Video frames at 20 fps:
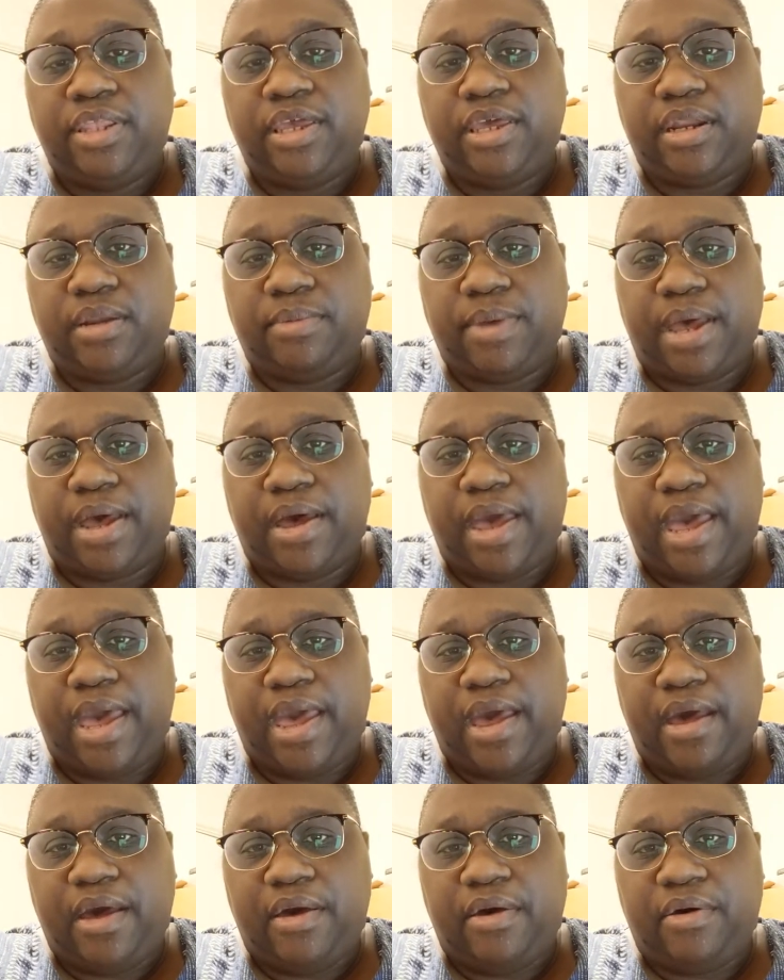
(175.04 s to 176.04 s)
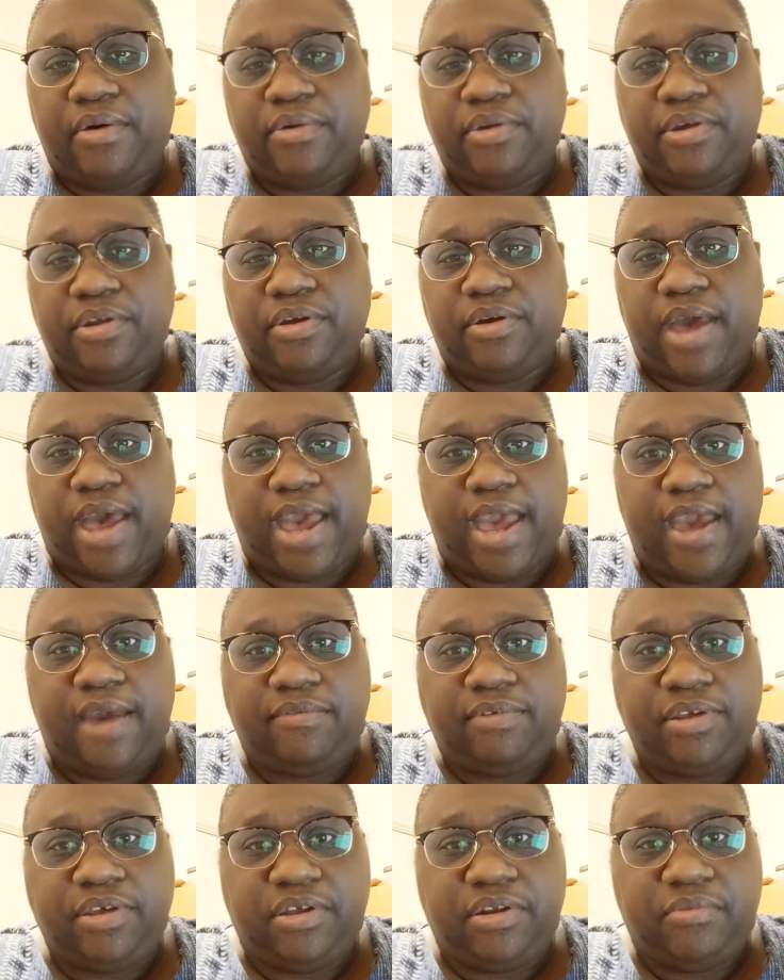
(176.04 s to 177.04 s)
thinking about how, I
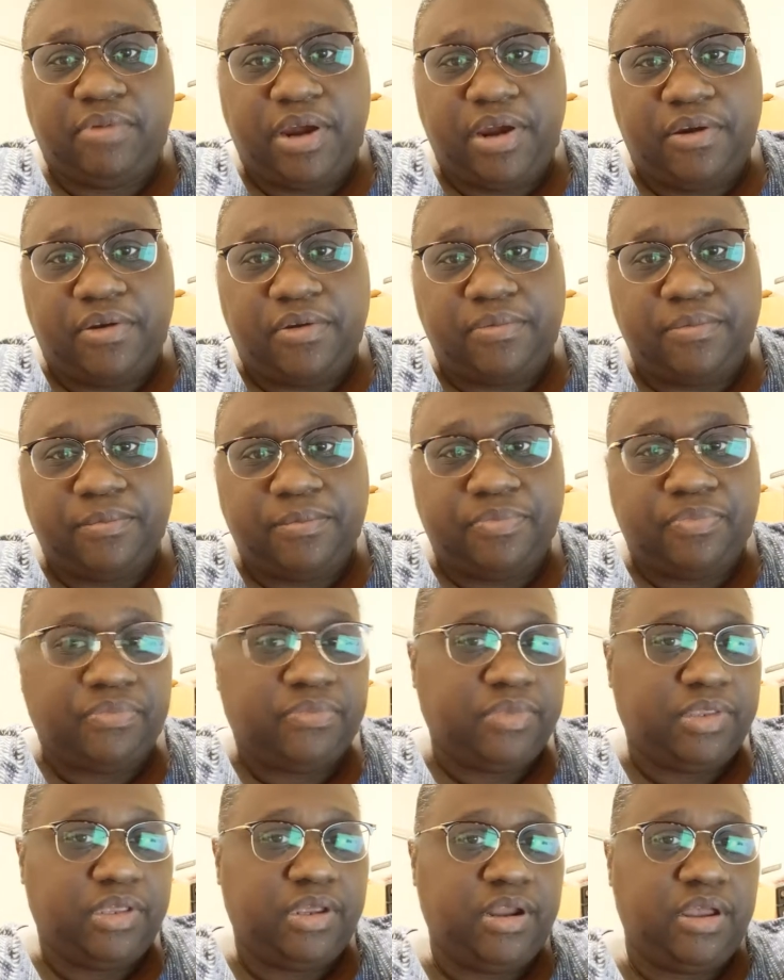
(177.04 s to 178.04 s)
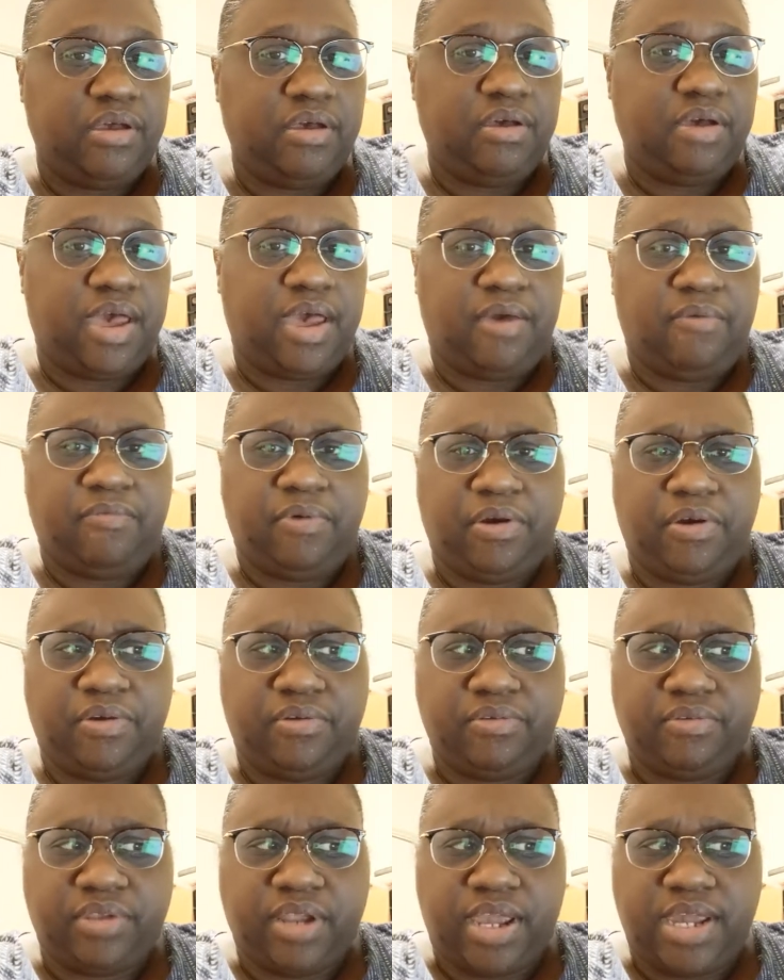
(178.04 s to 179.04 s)
have to go to work. I
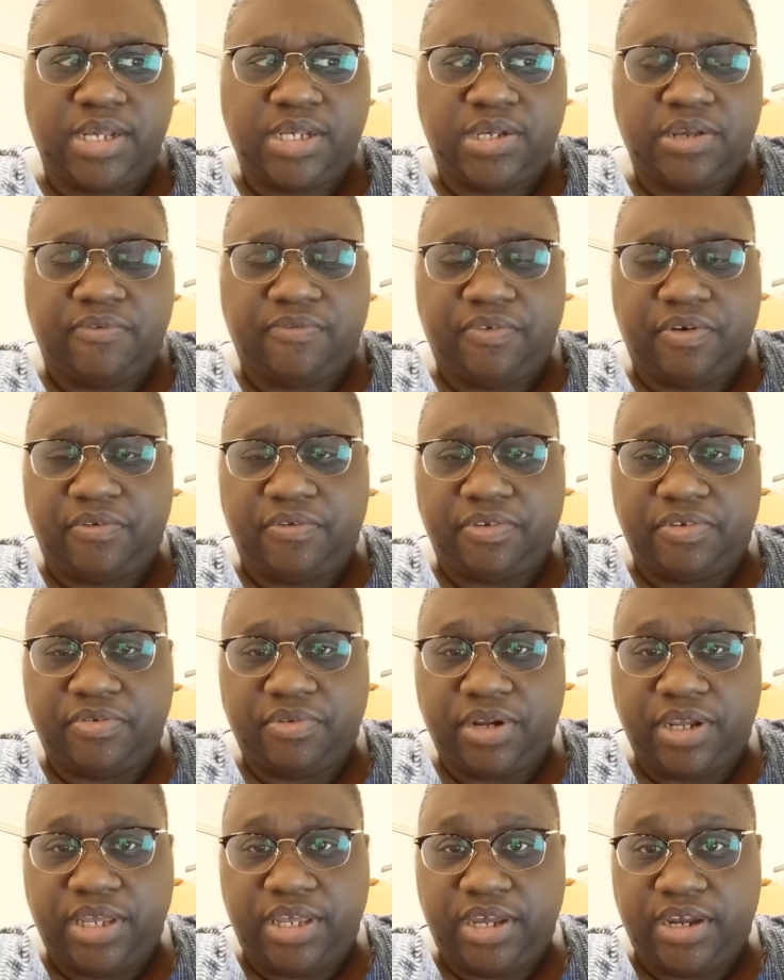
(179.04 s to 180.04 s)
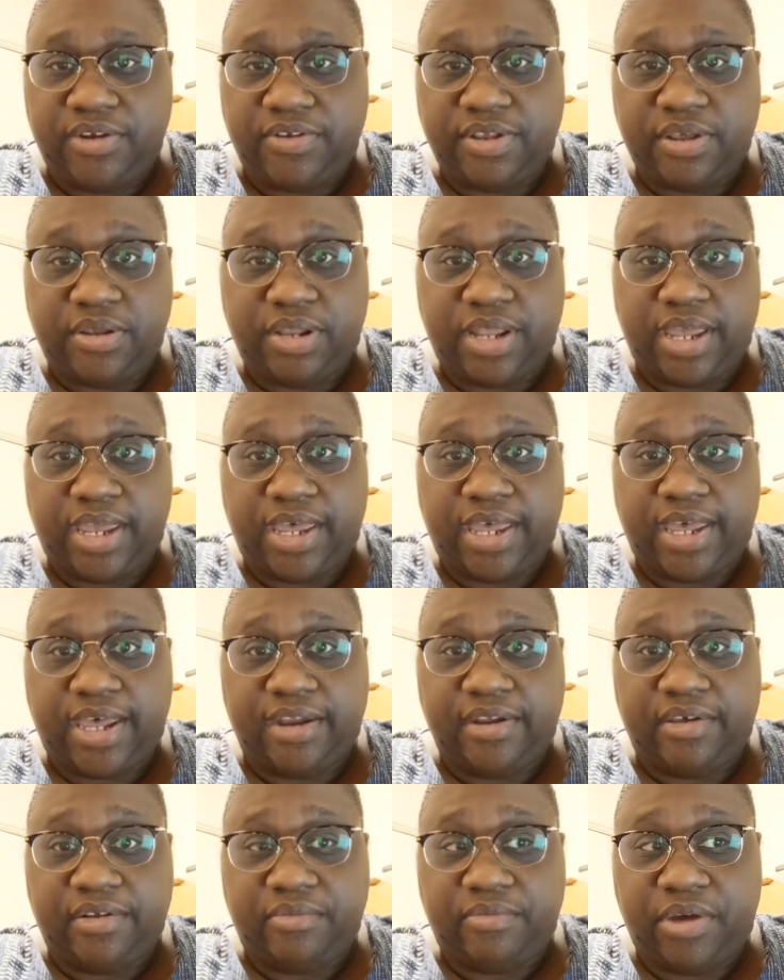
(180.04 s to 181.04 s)
worked night shift for over 20 years. I was like, I
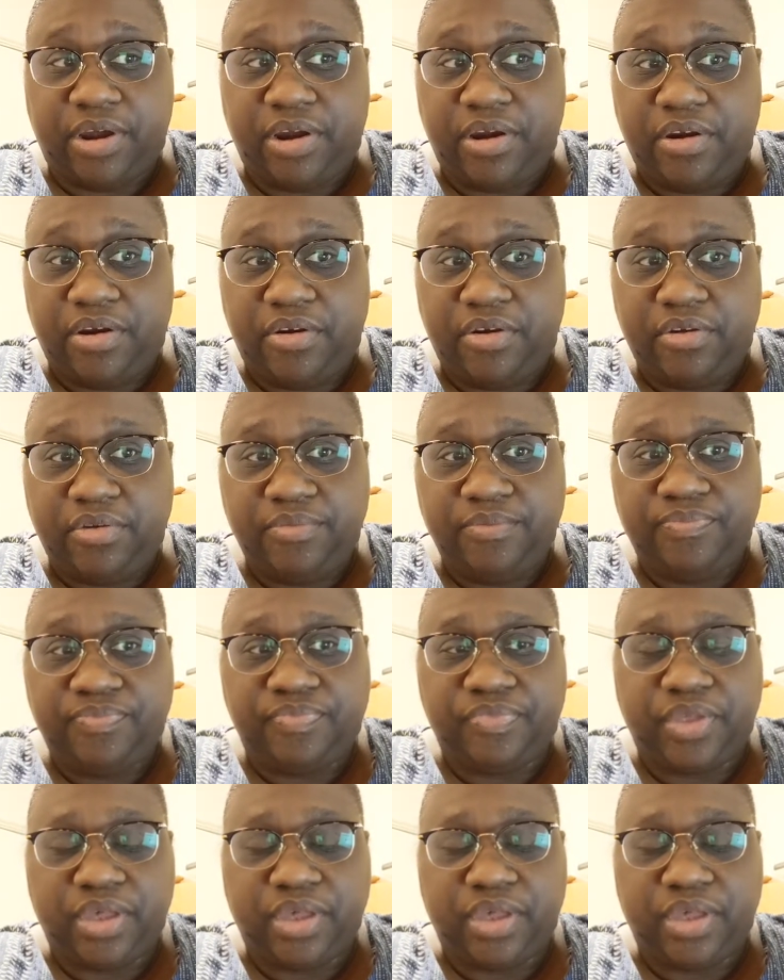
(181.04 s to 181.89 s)
got to go to work.